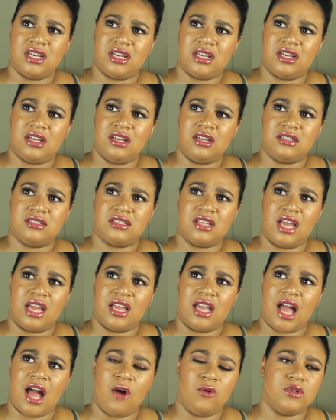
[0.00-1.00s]
because
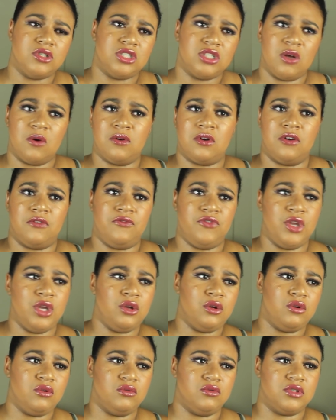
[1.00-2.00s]
like I was so
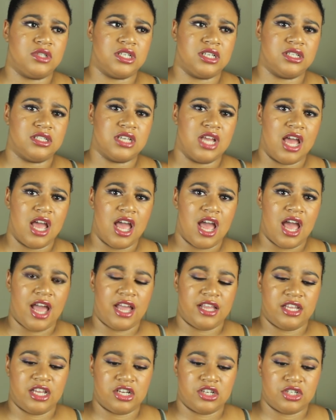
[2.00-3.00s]
confused, because
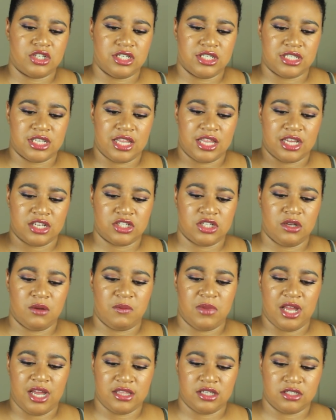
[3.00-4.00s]
I guess she said that she
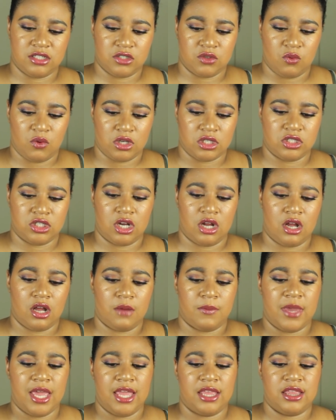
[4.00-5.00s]
applied to this one
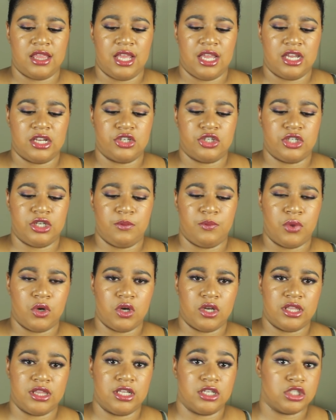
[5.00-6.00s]
job, and then she
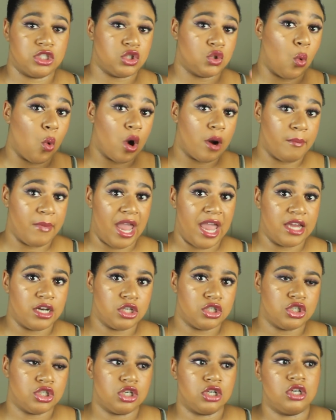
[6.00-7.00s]
put the store
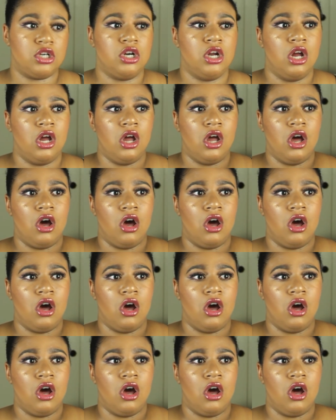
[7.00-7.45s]
manager